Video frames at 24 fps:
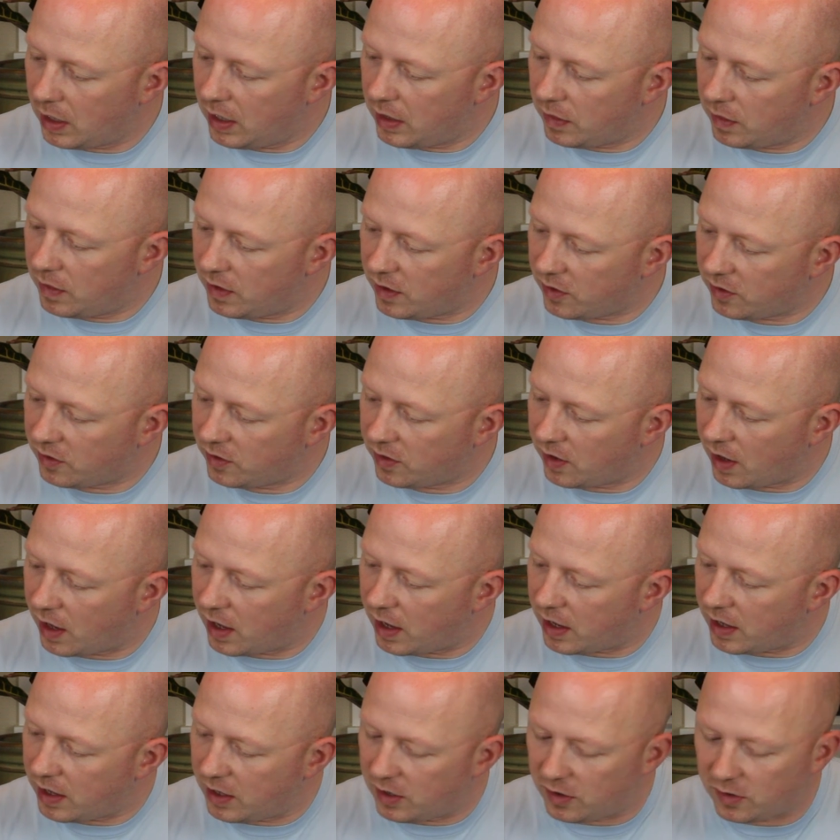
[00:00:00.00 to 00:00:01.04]
this
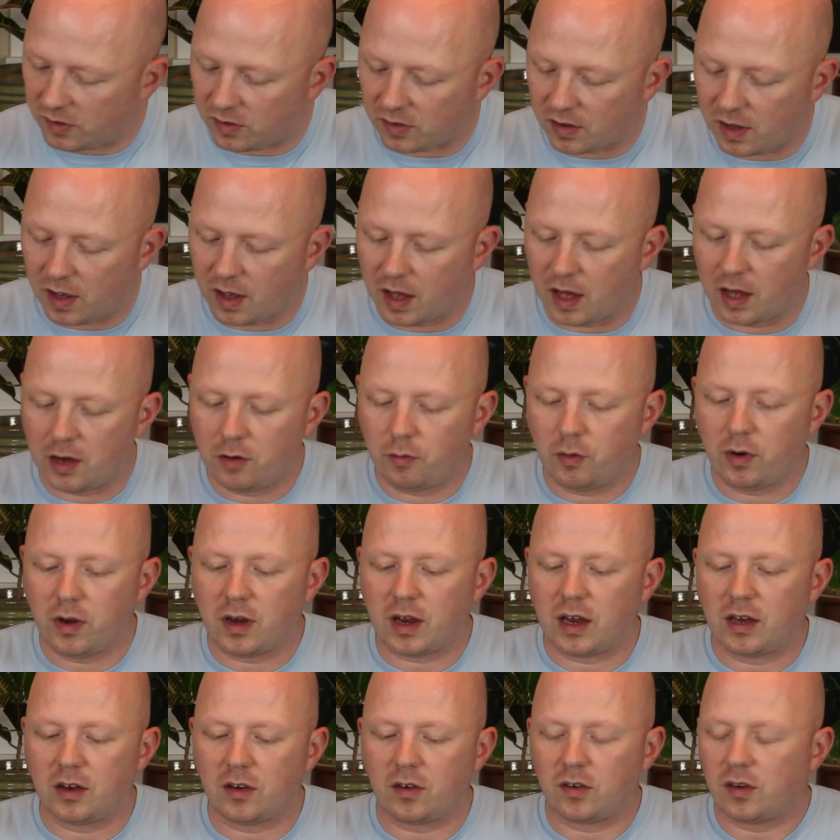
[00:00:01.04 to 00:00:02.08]
uh, is
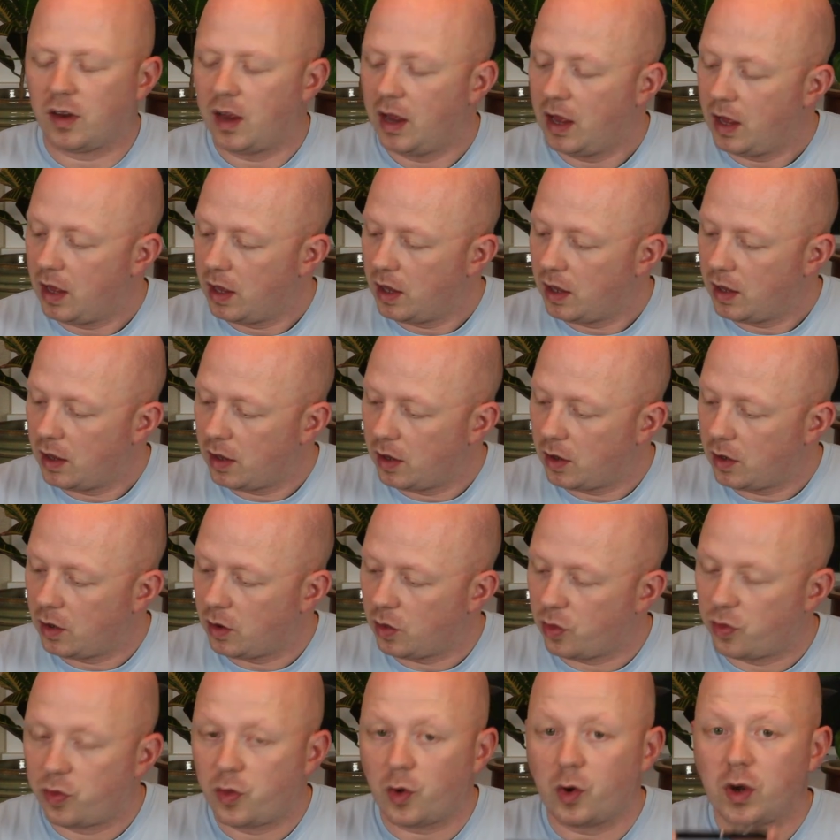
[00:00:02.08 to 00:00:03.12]

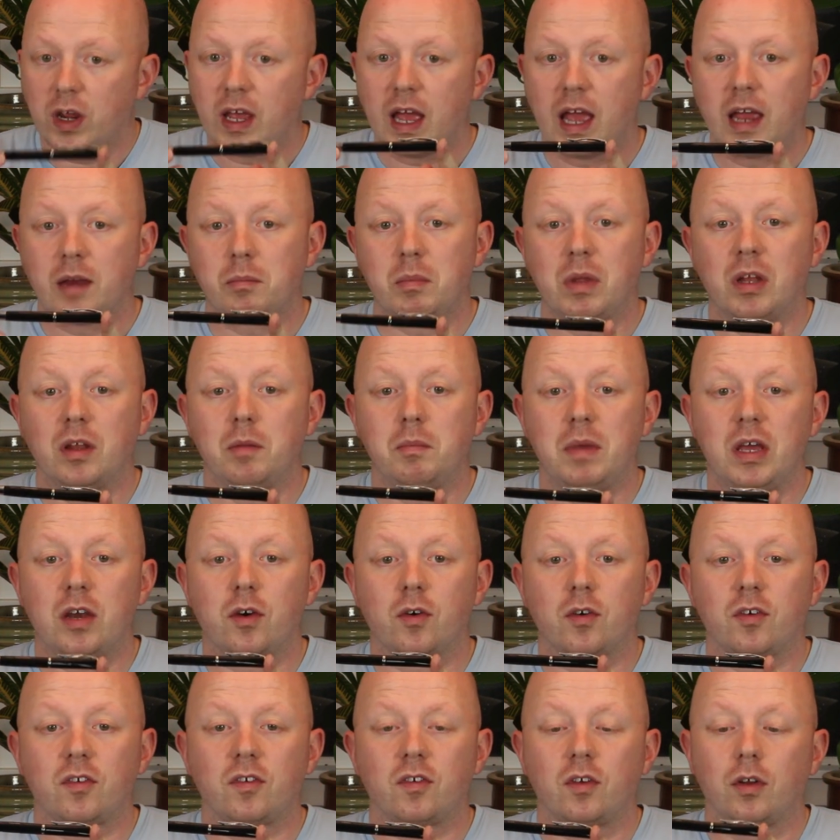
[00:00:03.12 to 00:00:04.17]
138
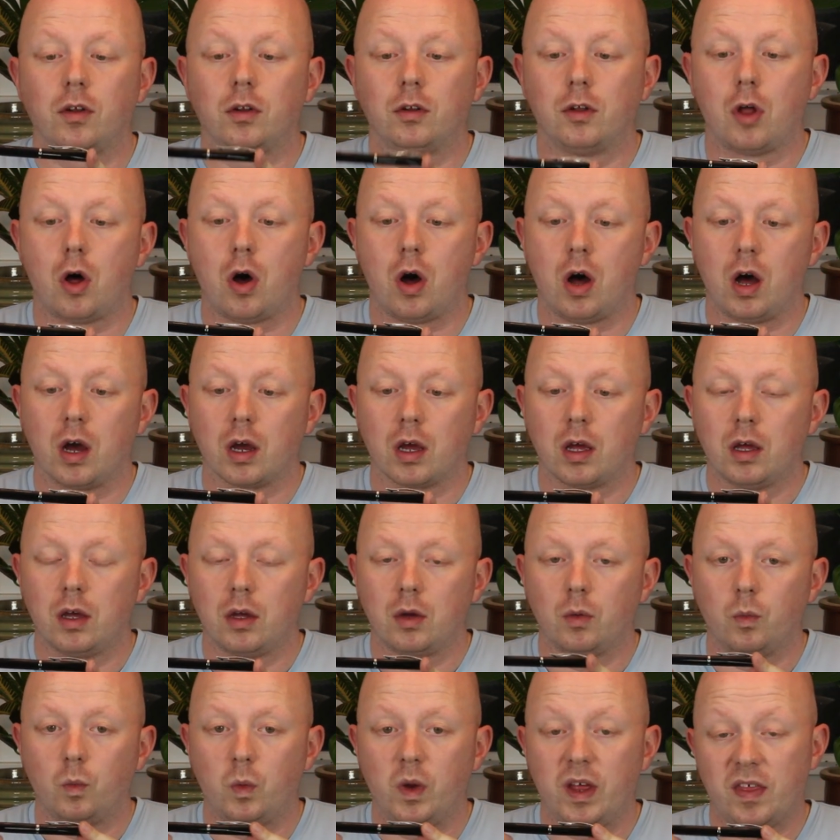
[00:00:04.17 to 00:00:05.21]
millimeters long
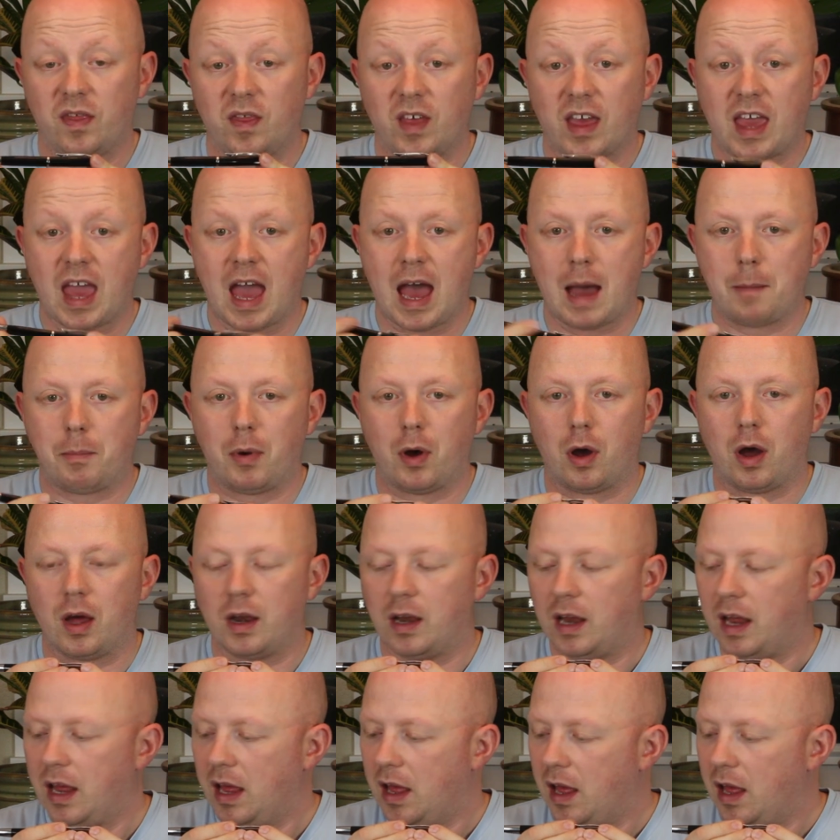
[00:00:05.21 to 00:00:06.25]
with the cap
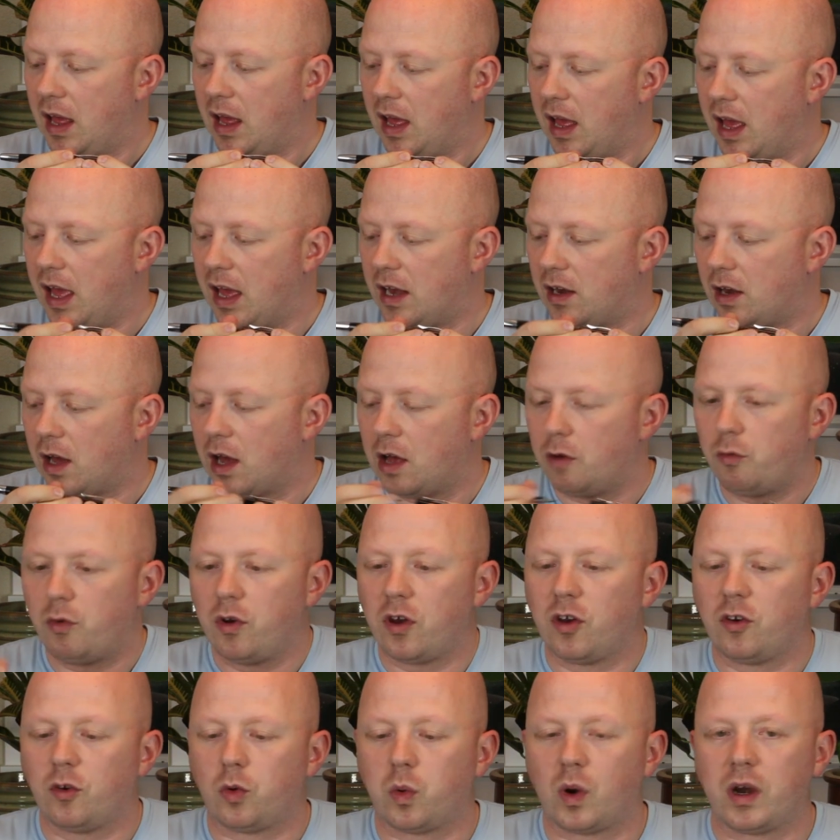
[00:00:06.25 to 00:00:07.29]
on and
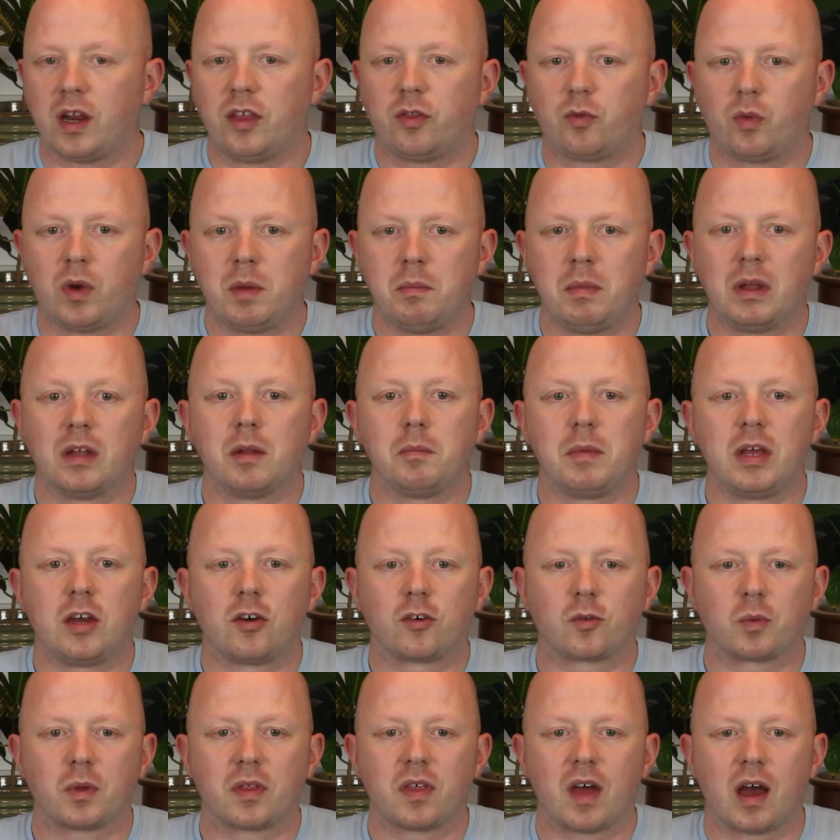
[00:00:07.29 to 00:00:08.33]
123
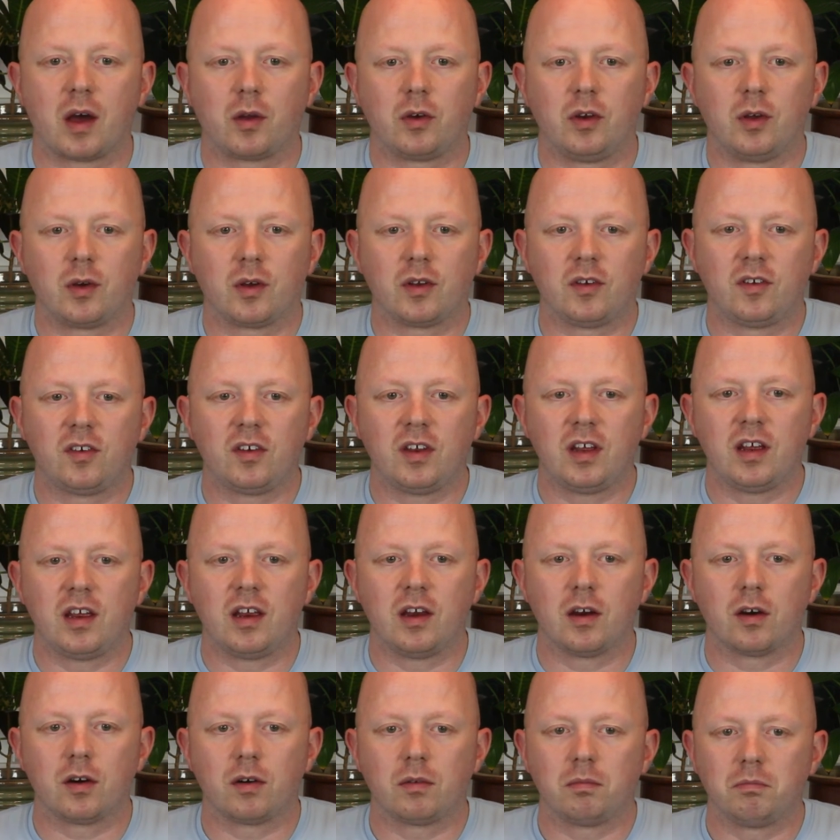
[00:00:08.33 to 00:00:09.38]
millimeters without. You can see
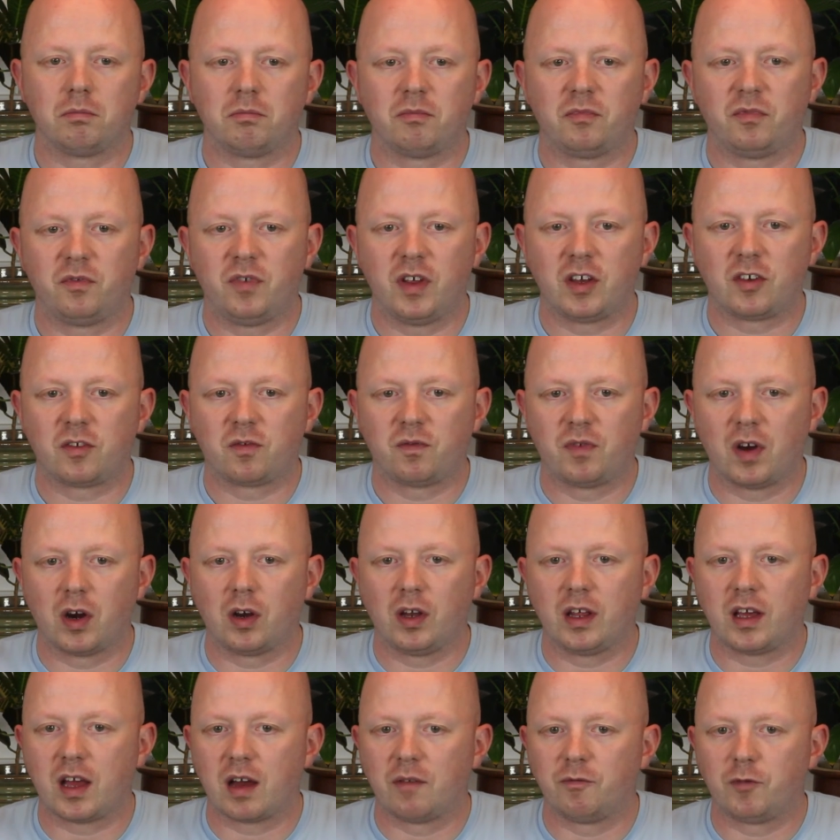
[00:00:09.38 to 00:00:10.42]
here, fits
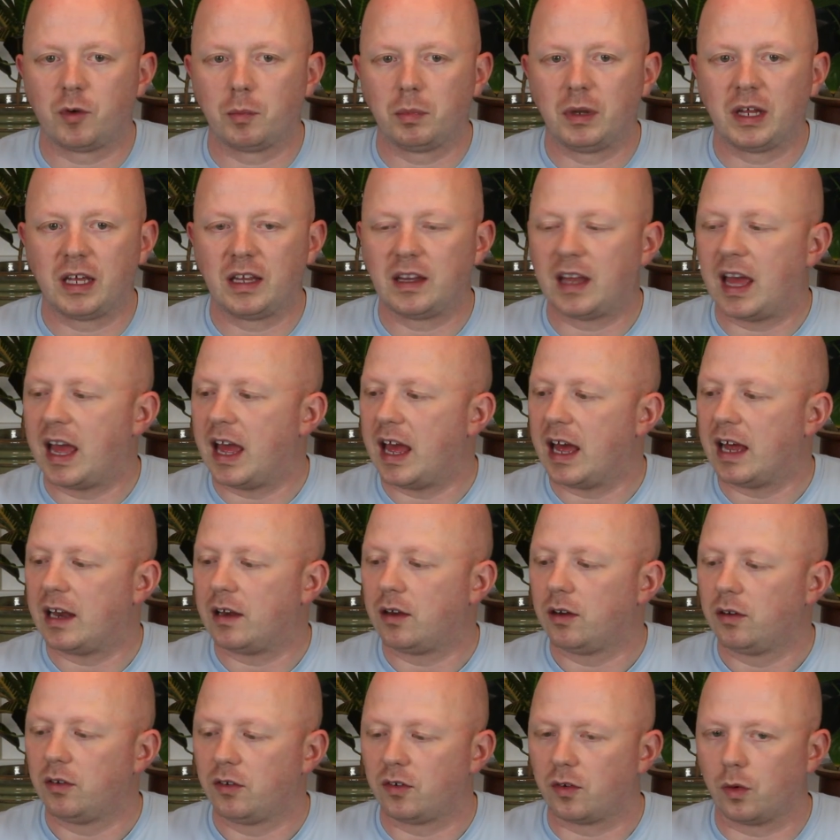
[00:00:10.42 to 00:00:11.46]
fairly comfortably in the
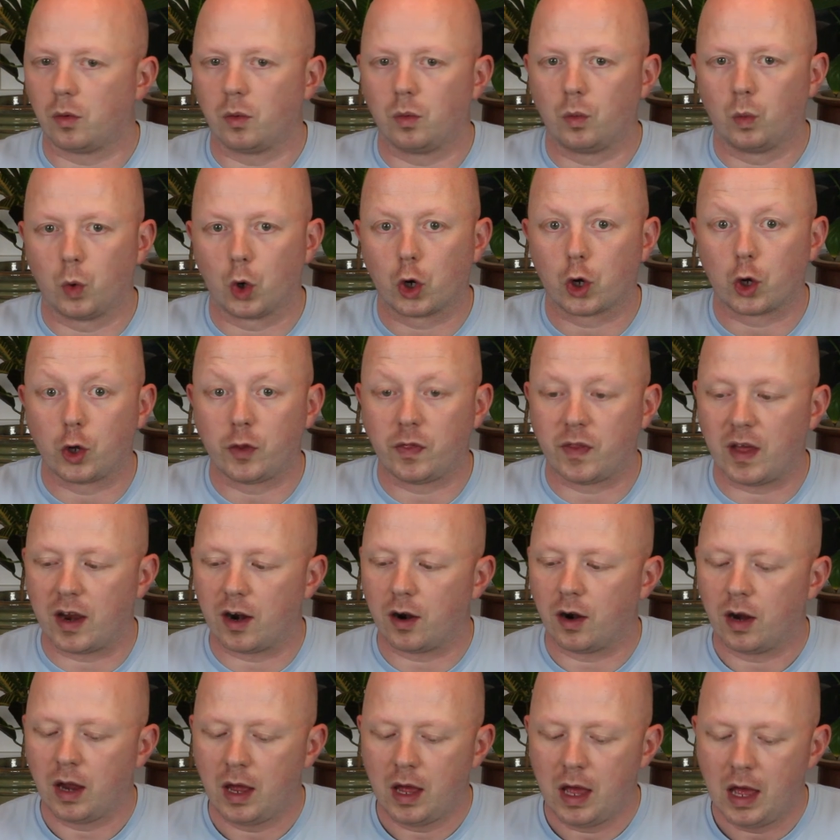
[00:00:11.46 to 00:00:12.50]
hand, so we're good
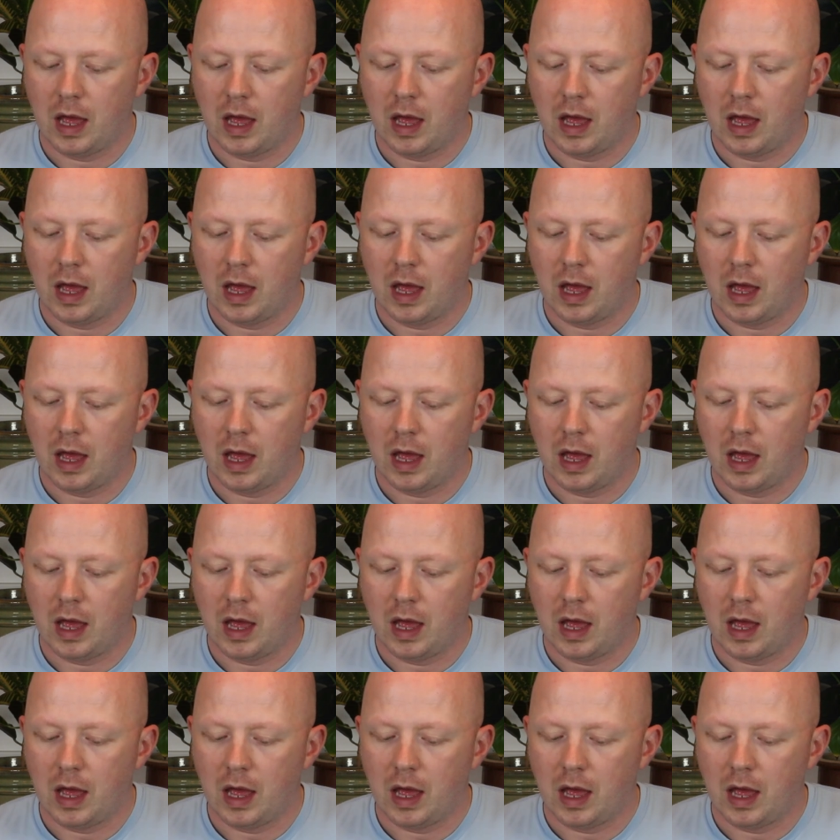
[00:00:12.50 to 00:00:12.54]
there.